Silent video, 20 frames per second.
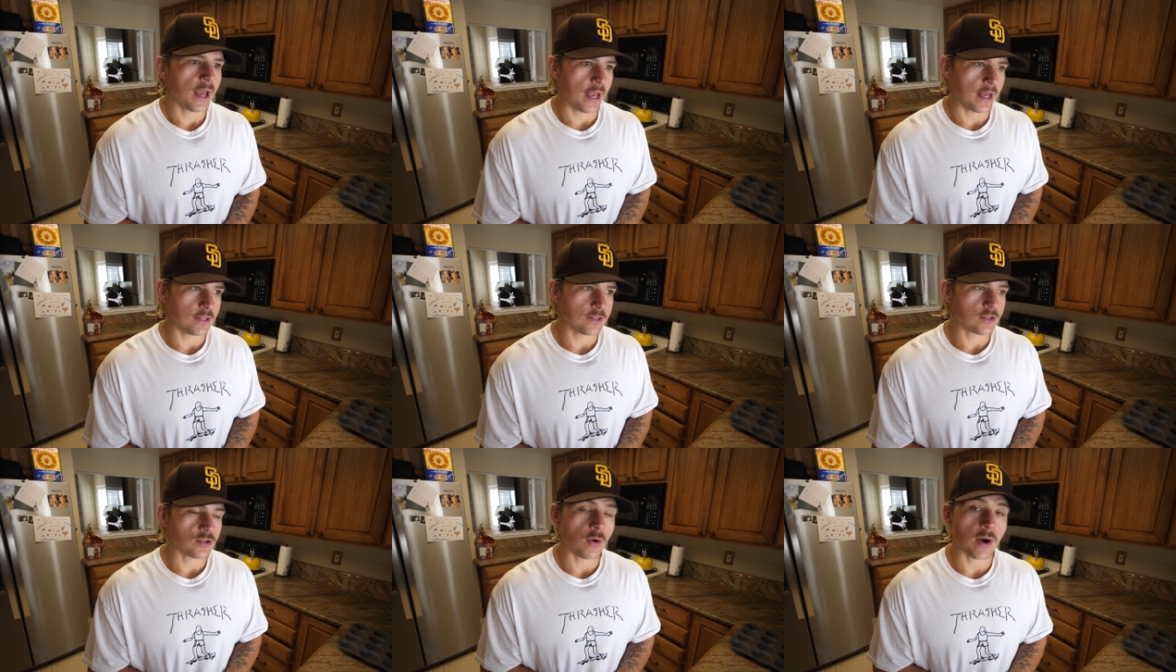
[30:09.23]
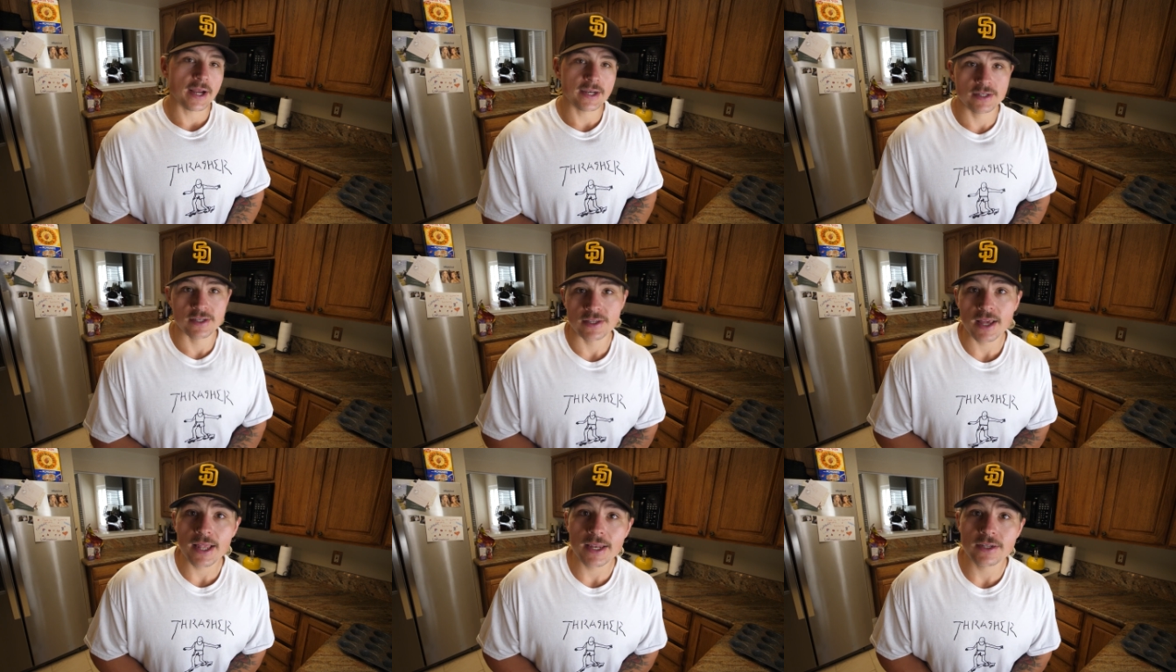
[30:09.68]
and so I
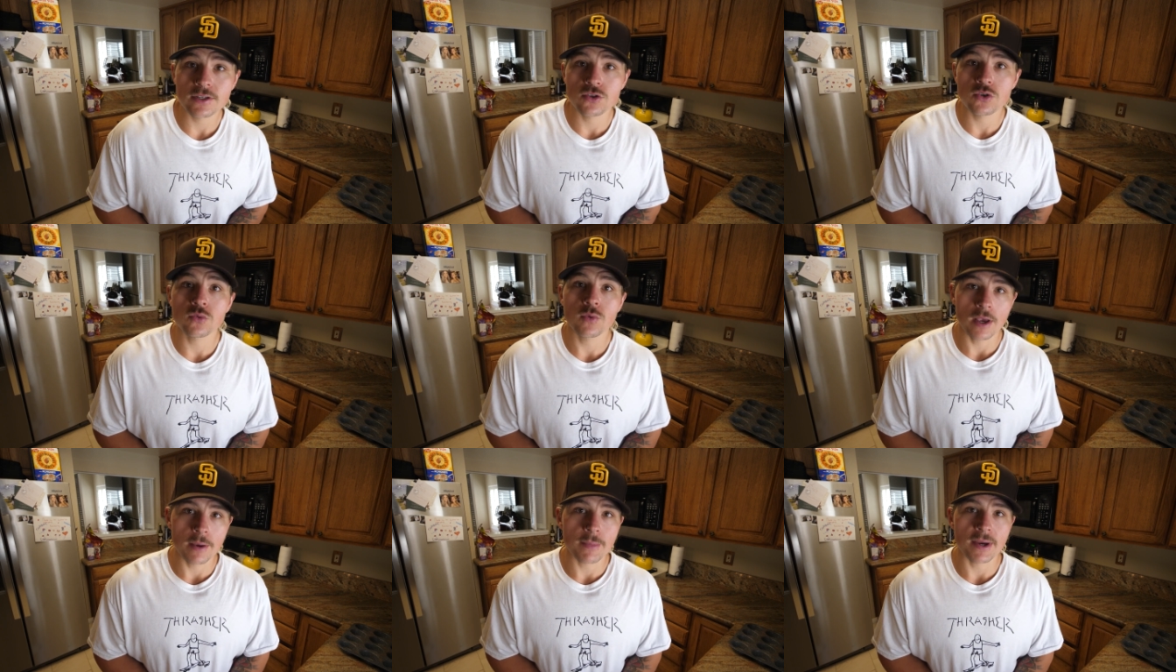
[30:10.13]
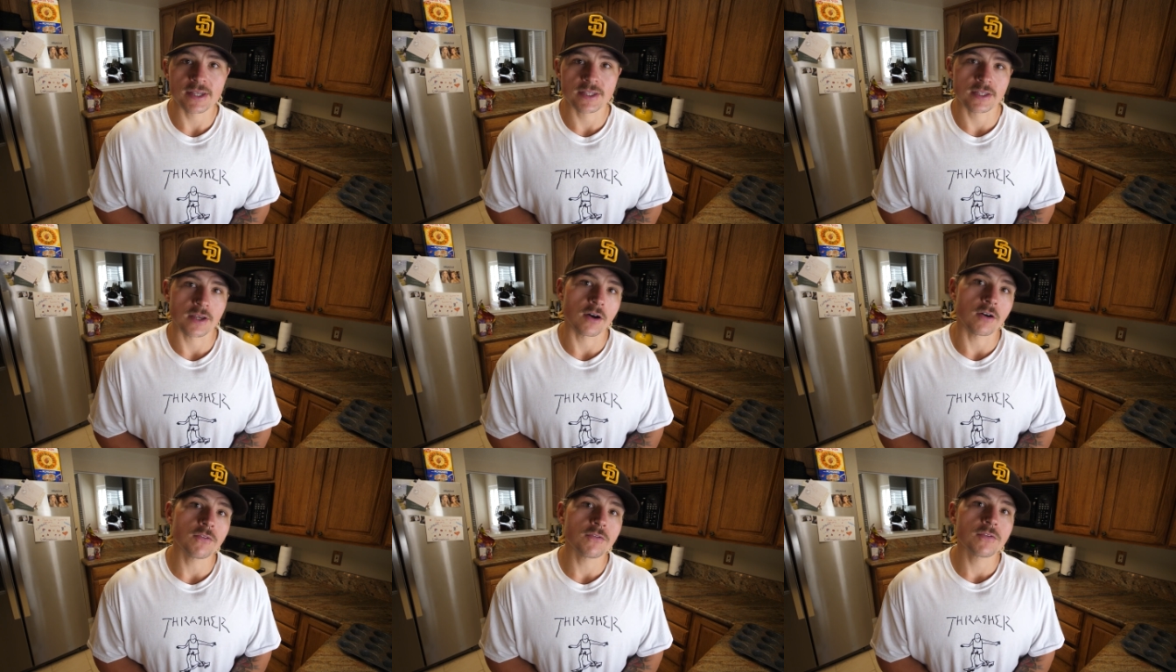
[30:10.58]
decided to weigh
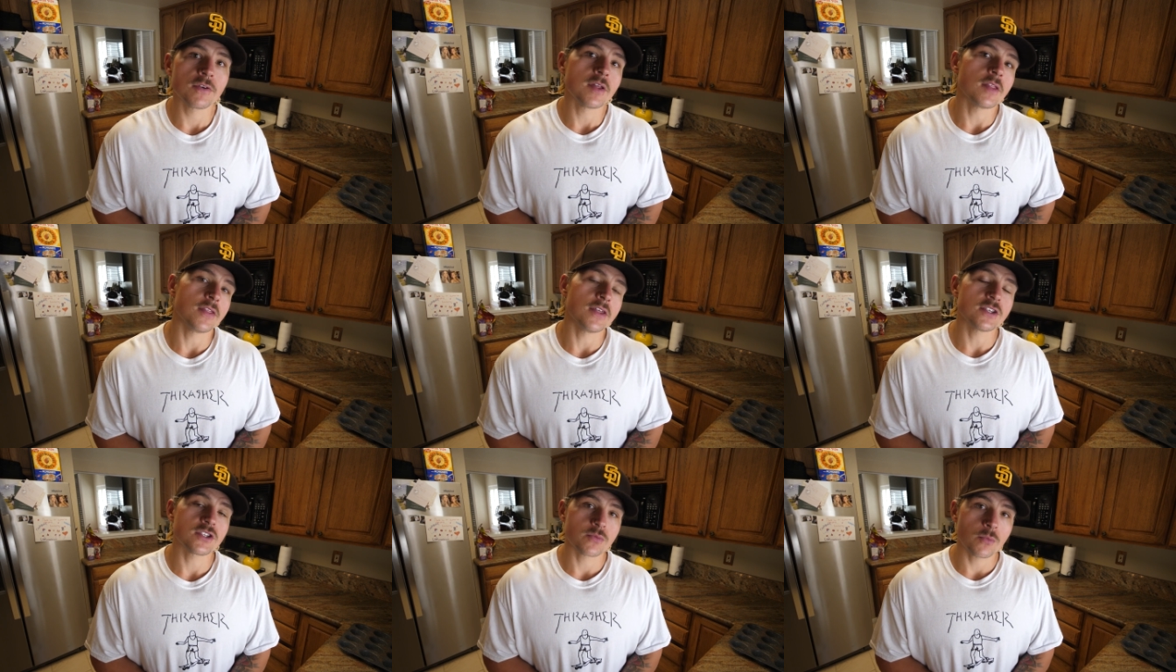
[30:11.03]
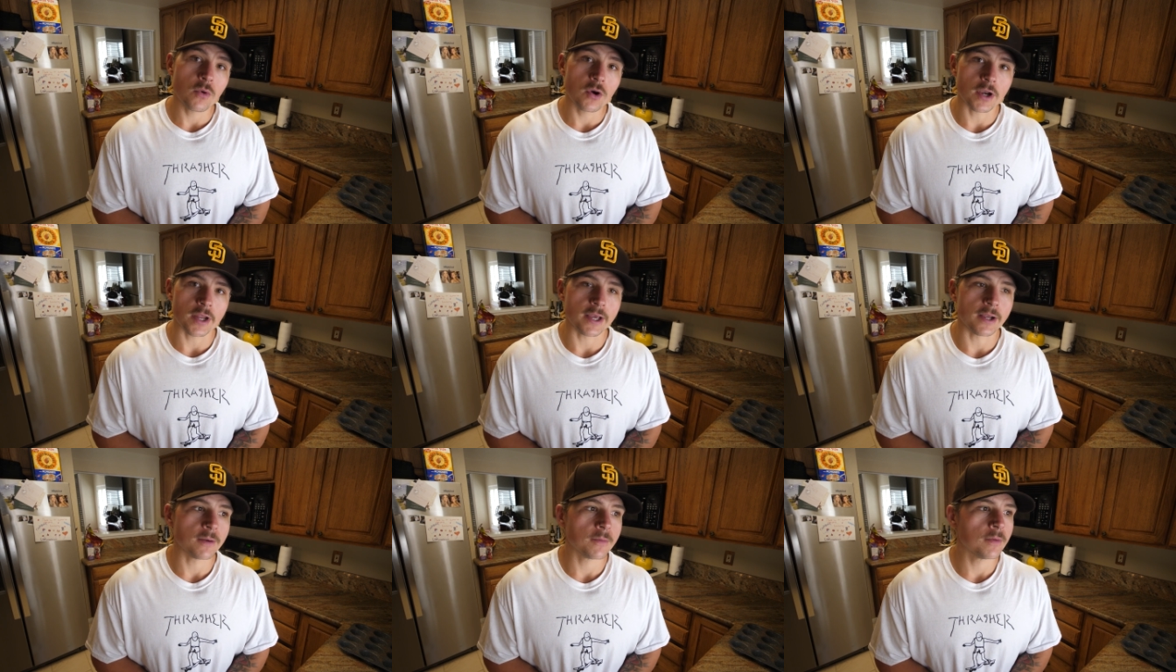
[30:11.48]
myself this
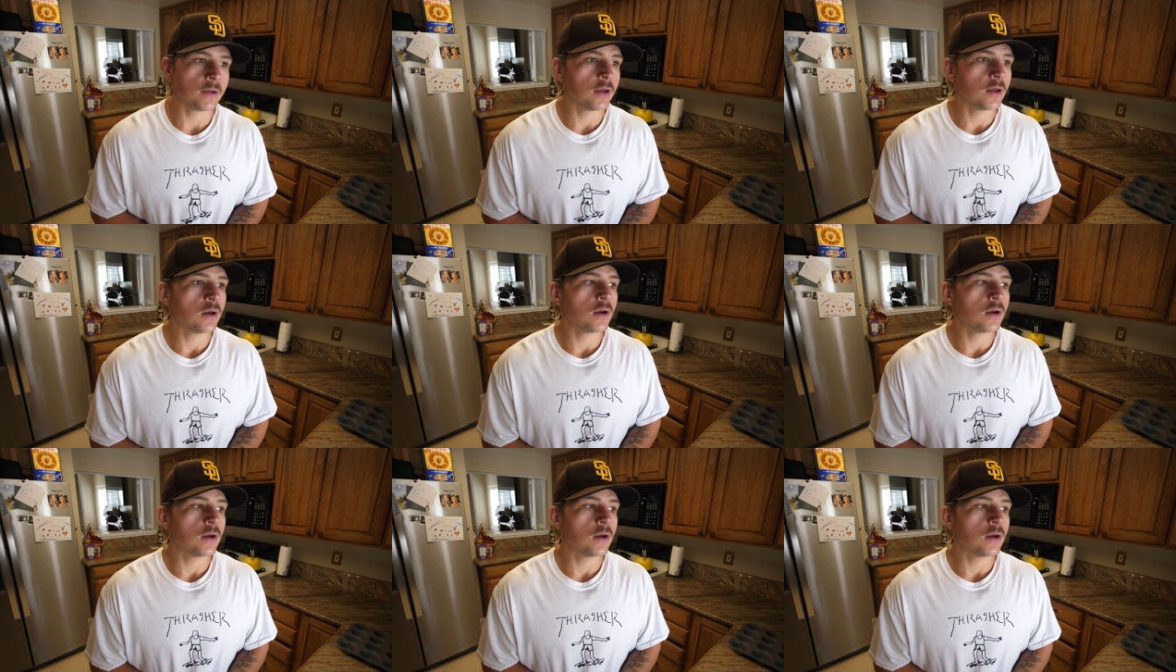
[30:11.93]
morning.